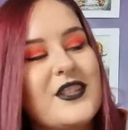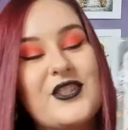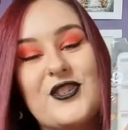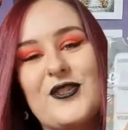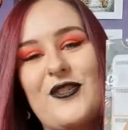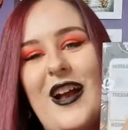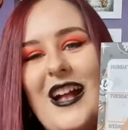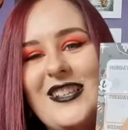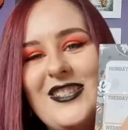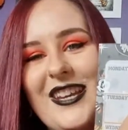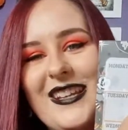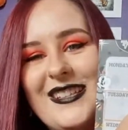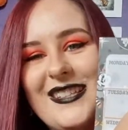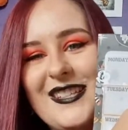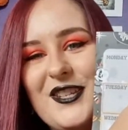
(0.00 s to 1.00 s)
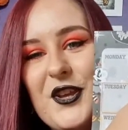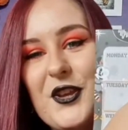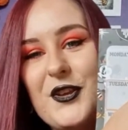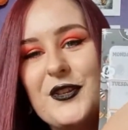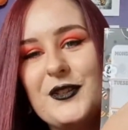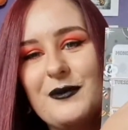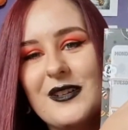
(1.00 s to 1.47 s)
Tragic
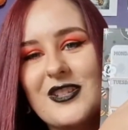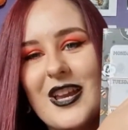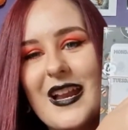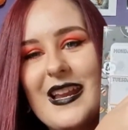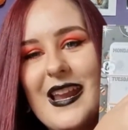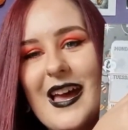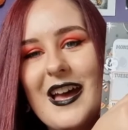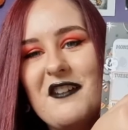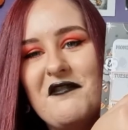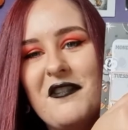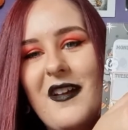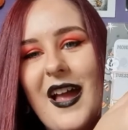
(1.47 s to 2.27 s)
to-dos, which I love.